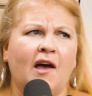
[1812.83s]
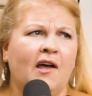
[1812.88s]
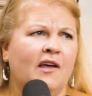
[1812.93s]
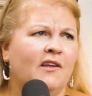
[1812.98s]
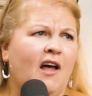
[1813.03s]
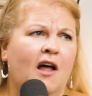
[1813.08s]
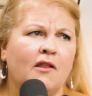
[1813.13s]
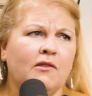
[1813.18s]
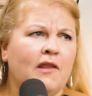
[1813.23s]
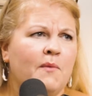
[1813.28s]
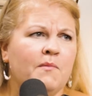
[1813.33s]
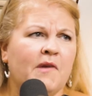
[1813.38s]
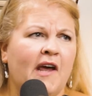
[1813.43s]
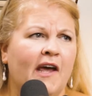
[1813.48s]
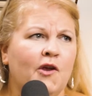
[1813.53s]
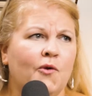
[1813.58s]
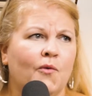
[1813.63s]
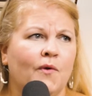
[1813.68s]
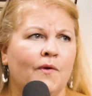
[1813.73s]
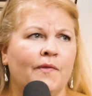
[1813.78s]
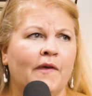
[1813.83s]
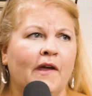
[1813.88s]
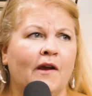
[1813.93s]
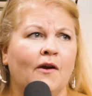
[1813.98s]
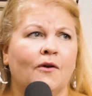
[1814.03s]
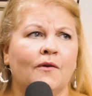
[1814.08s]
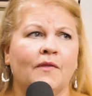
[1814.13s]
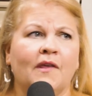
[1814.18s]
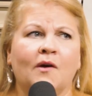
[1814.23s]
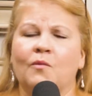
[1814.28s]
alumni who were
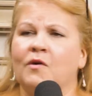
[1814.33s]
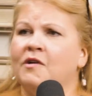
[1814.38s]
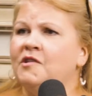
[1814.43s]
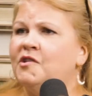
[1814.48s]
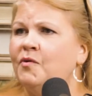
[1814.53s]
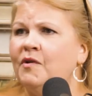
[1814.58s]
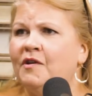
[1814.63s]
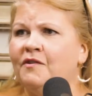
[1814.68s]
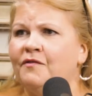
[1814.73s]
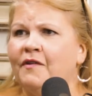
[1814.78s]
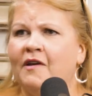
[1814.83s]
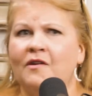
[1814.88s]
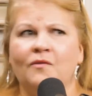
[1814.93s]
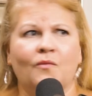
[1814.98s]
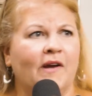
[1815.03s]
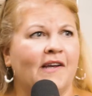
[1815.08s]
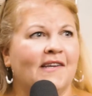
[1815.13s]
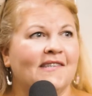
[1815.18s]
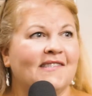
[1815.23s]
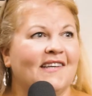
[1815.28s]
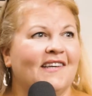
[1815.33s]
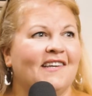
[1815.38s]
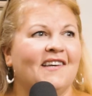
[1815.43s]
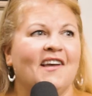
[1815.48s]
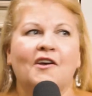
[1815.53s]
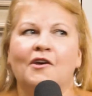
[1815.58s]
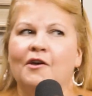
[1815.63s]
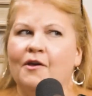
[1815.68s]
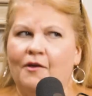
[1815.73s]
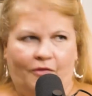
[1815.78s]
there that were doing
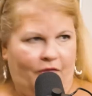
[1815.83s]
fundraising.